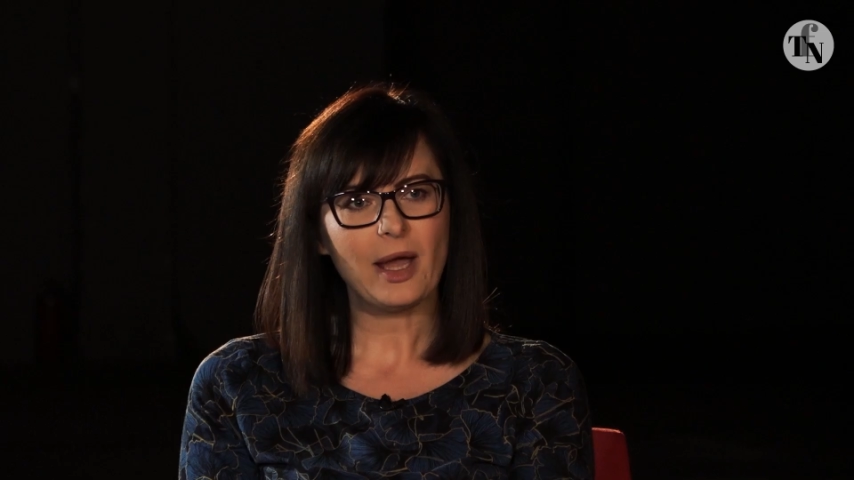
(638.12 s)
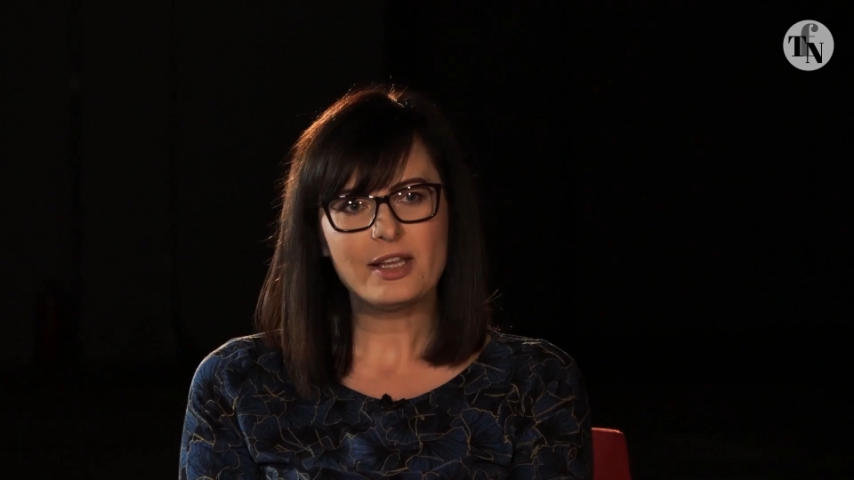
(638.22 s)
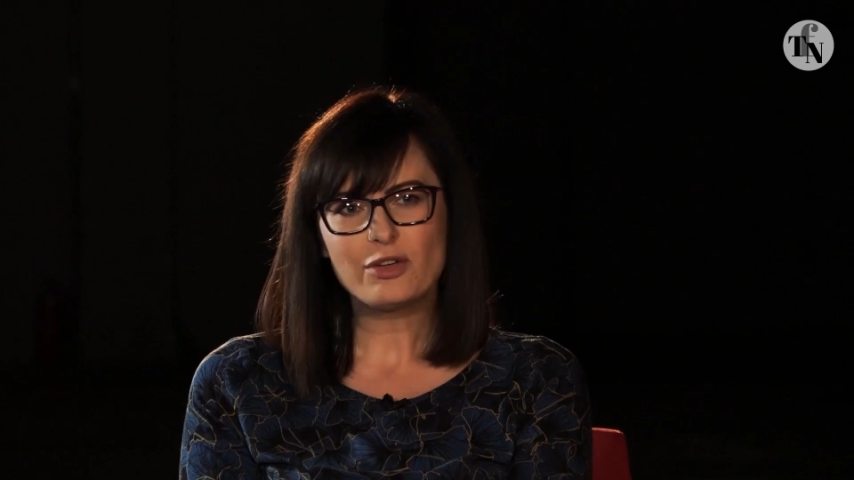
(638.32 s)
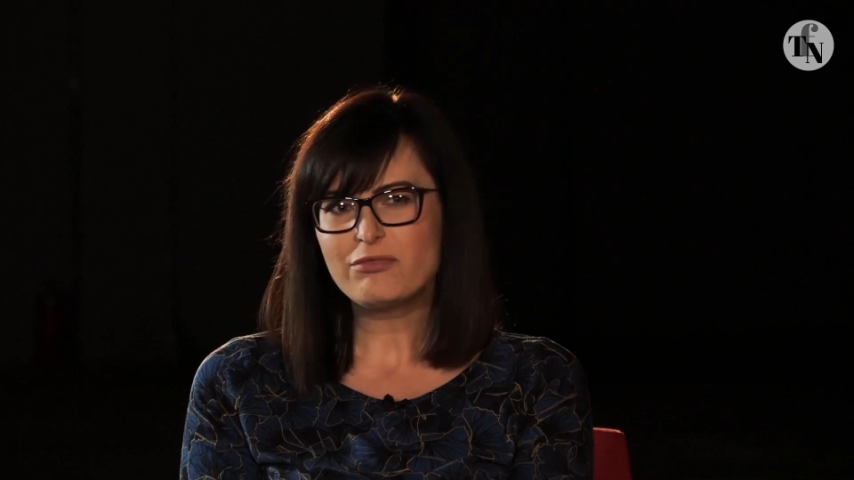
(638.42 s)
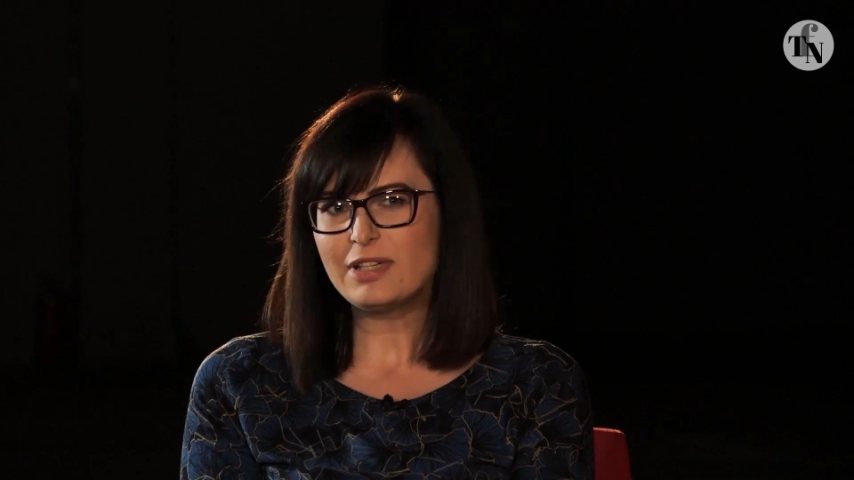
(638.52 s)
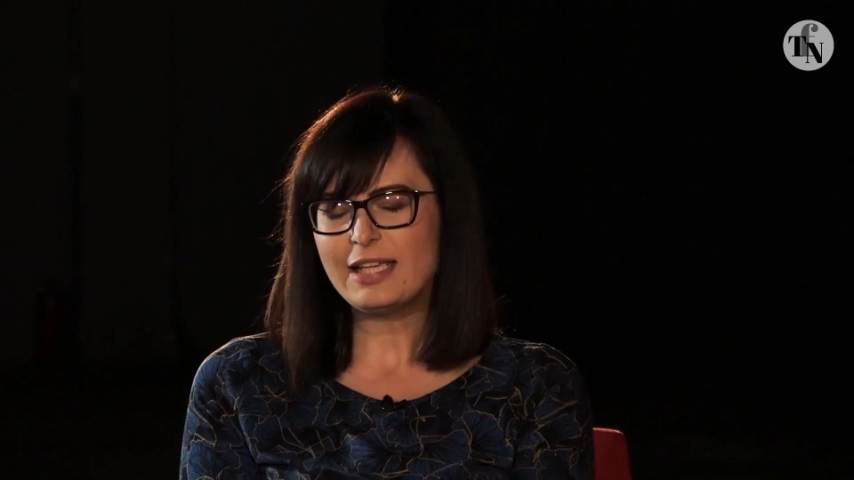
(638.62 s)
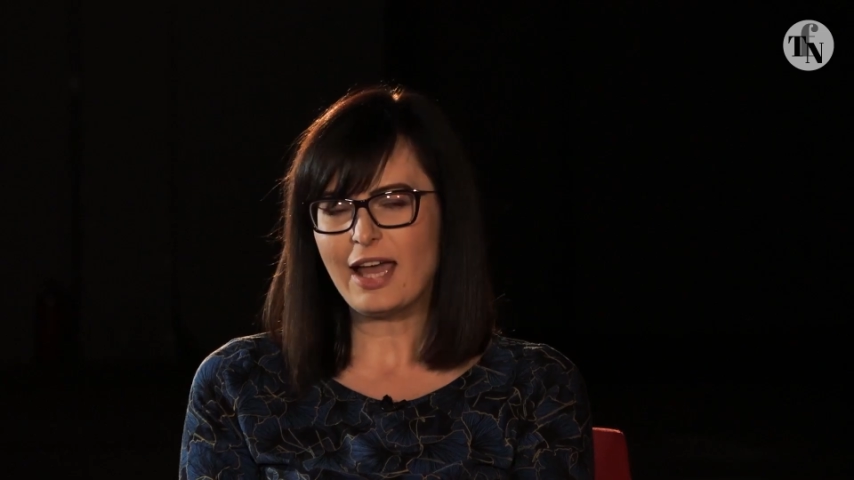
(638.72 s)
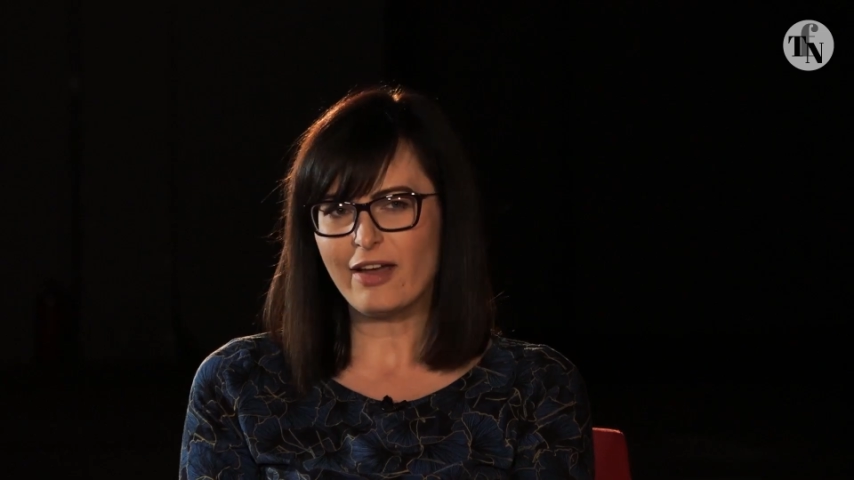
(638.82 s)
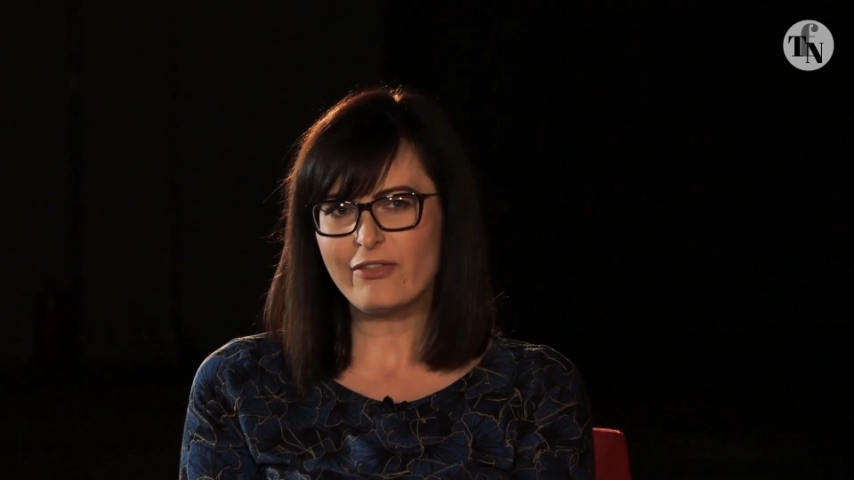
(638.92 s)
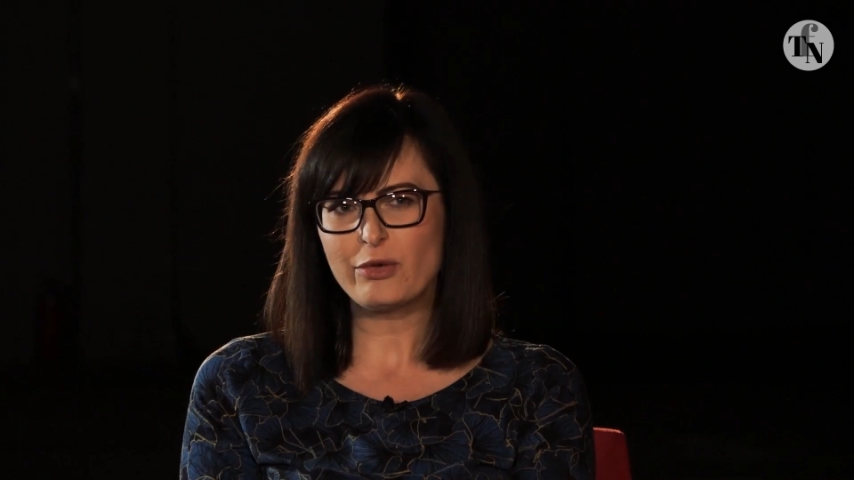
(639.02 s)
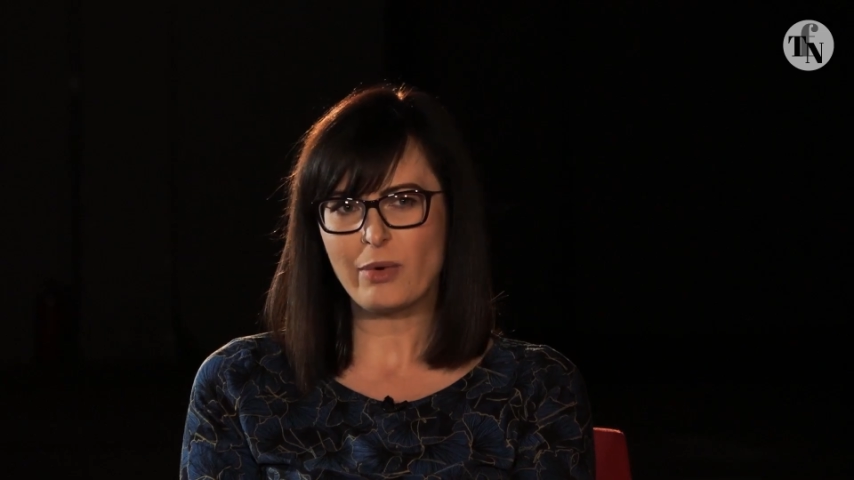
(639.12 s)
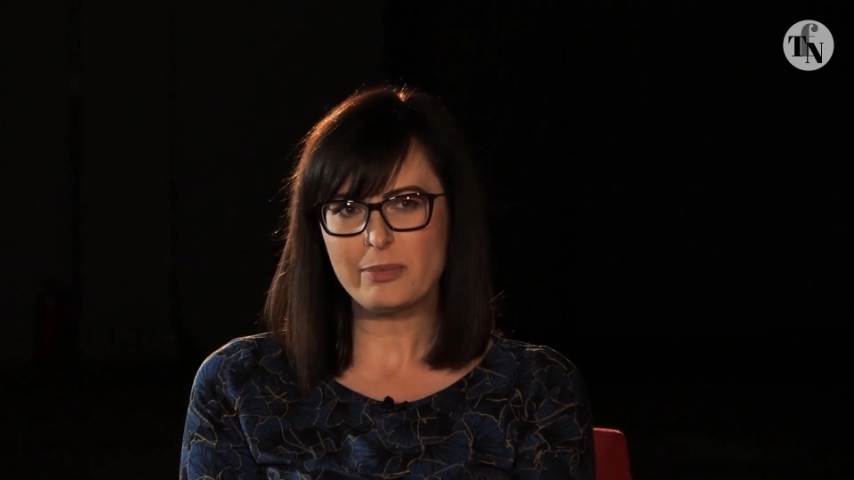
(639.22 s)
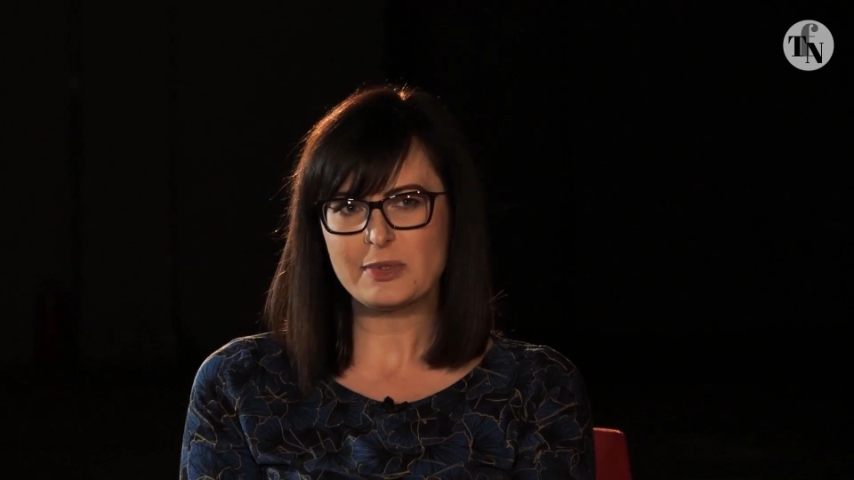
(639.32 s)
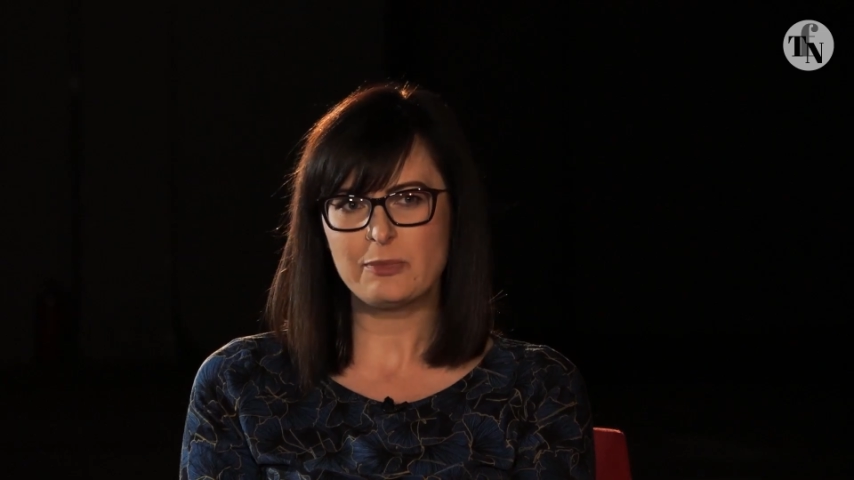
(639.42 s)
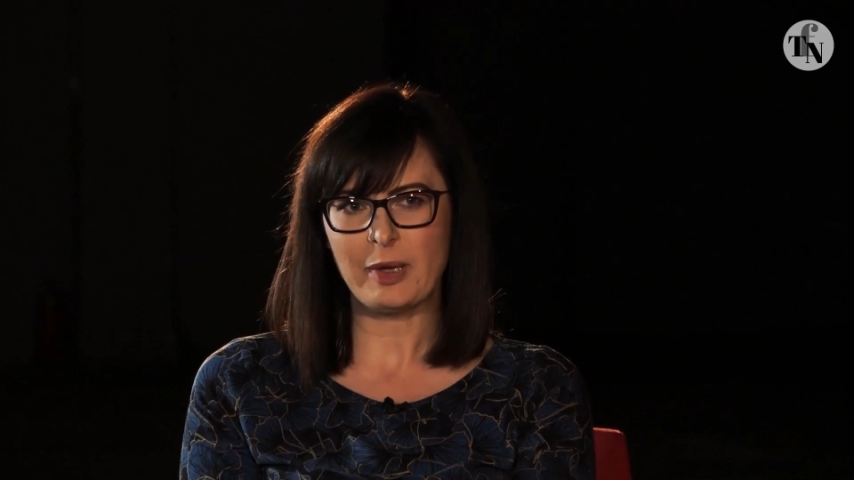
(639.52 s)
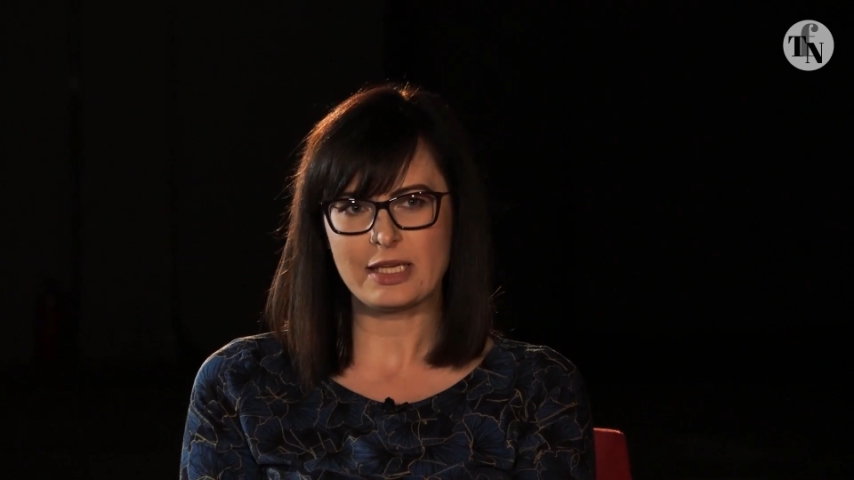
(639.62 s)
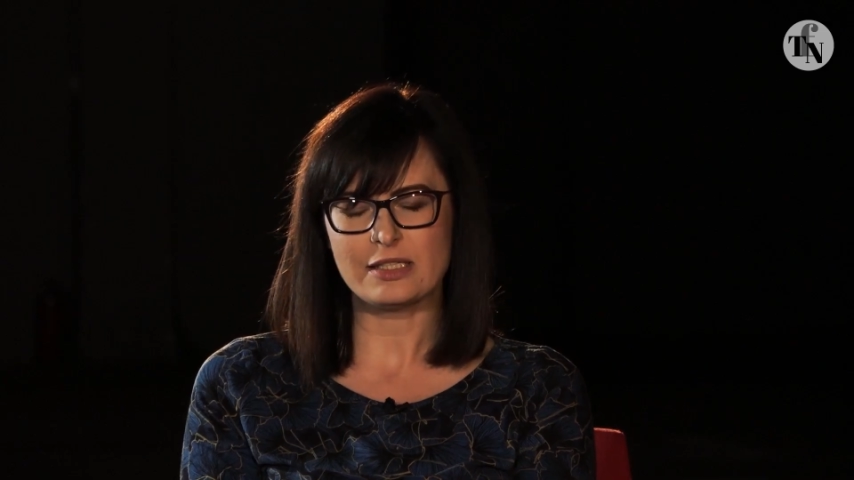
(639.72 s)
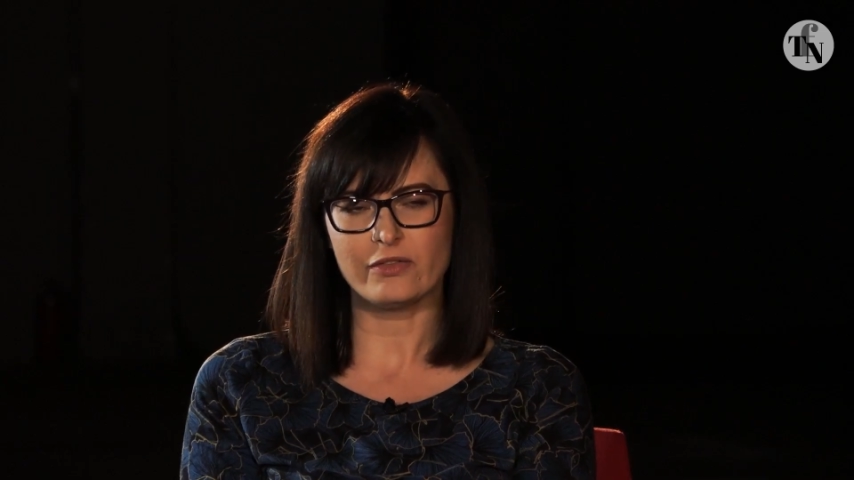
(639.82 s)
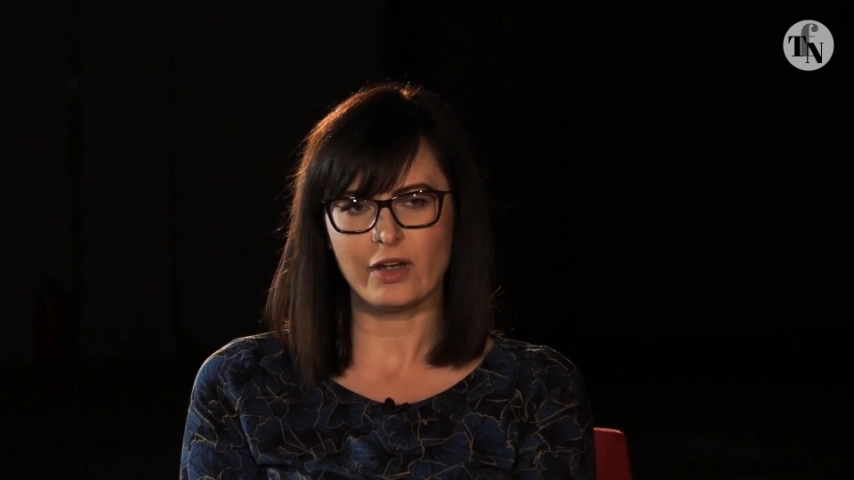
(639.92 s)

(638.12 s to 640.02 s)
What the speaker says: I don't really have the right perspective.